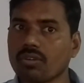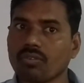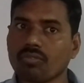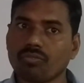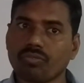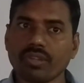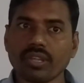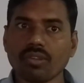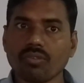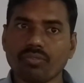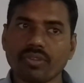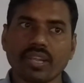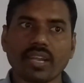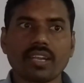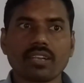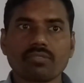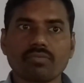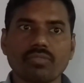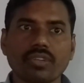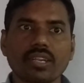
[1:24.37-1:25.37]
we
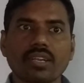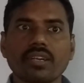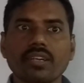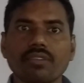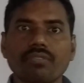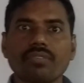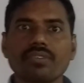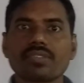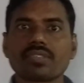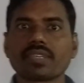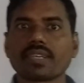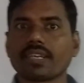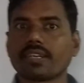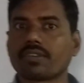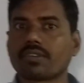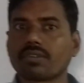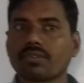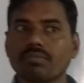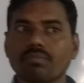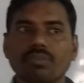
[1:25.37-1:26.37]
can
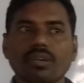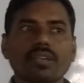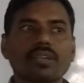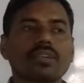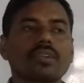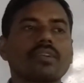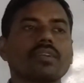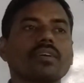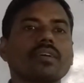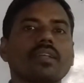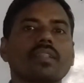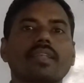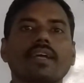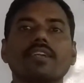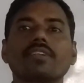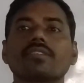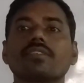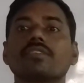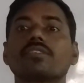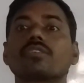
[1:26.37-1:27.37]
differentiate, but that
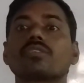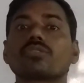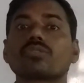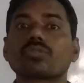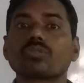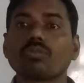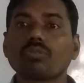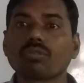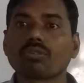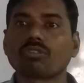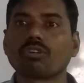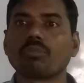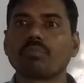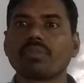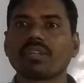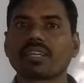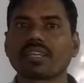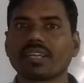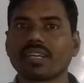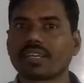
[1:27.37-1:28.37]
is so
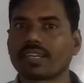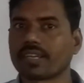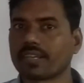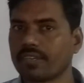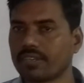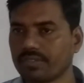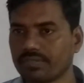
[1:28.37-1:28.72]
complicated.